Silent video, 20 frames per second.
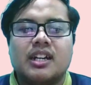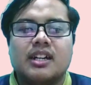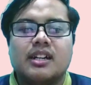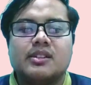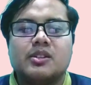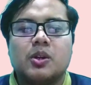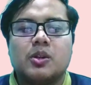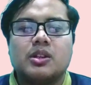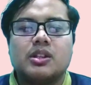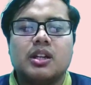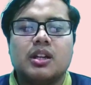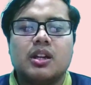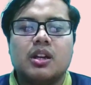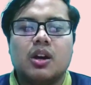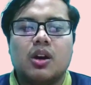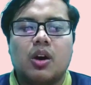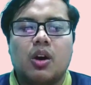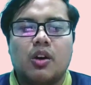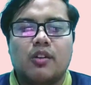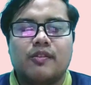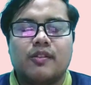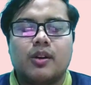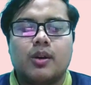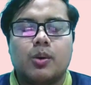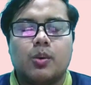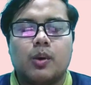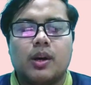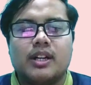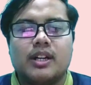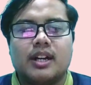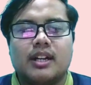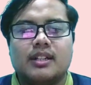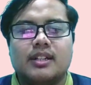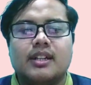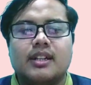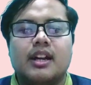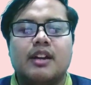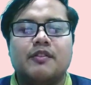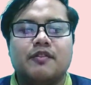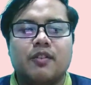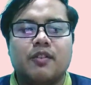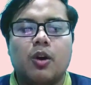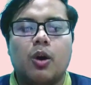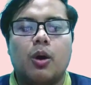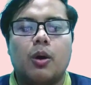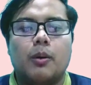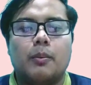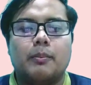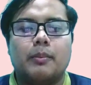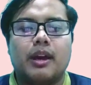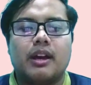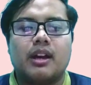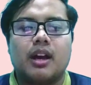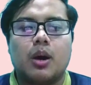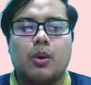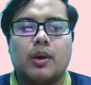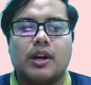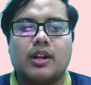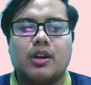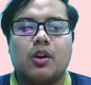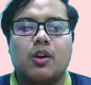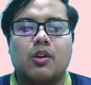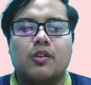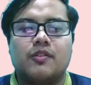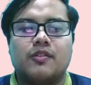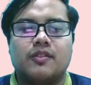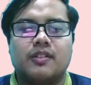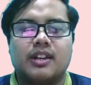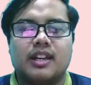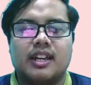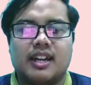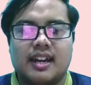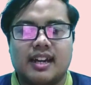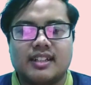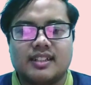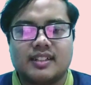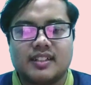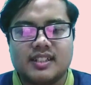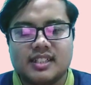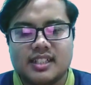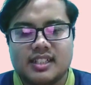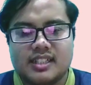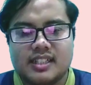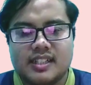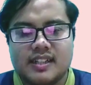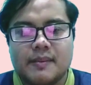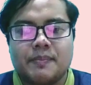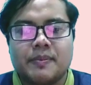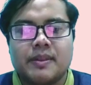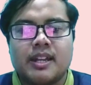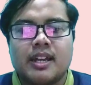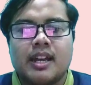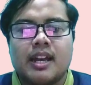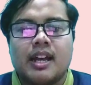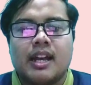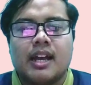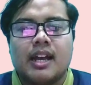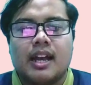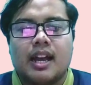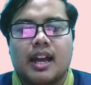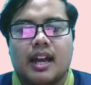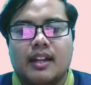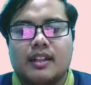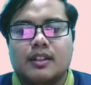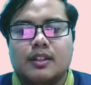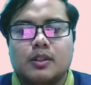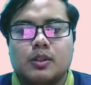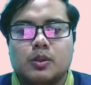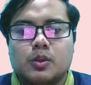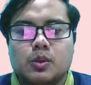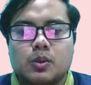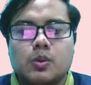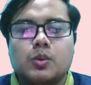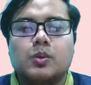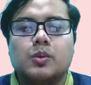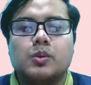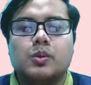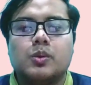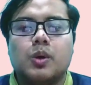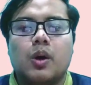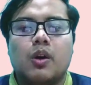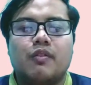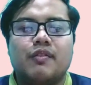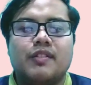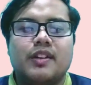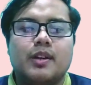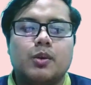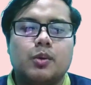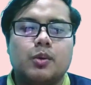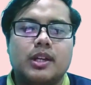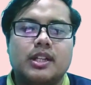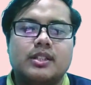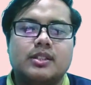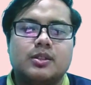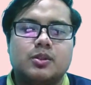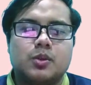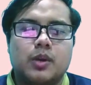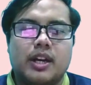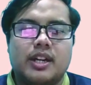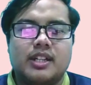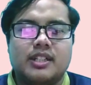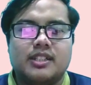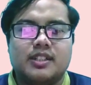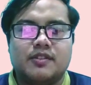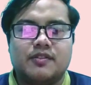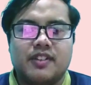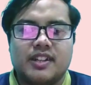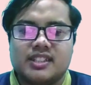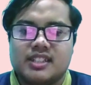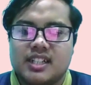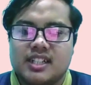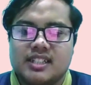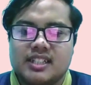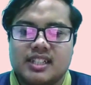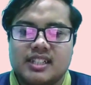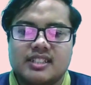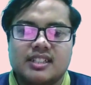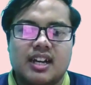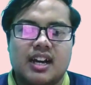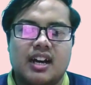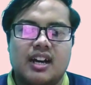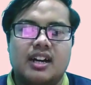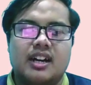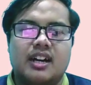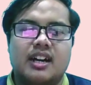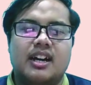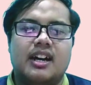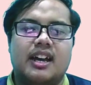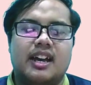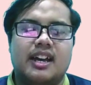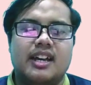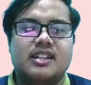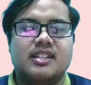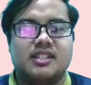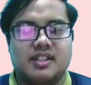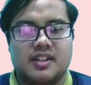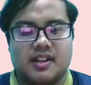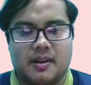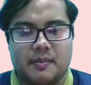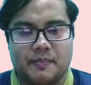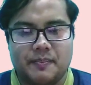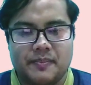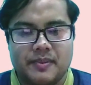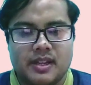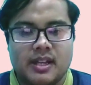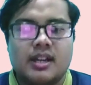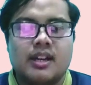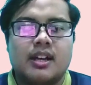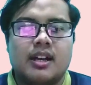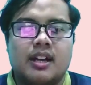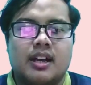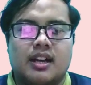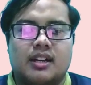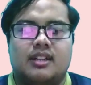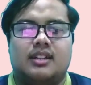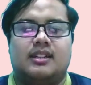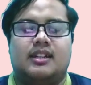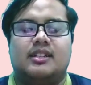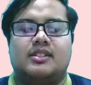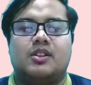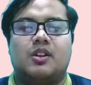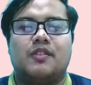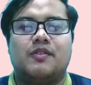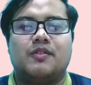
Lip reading: a total of 104 megawatt of electricity, and 2 of the waste-to-energy facilities are at Jeram. That's all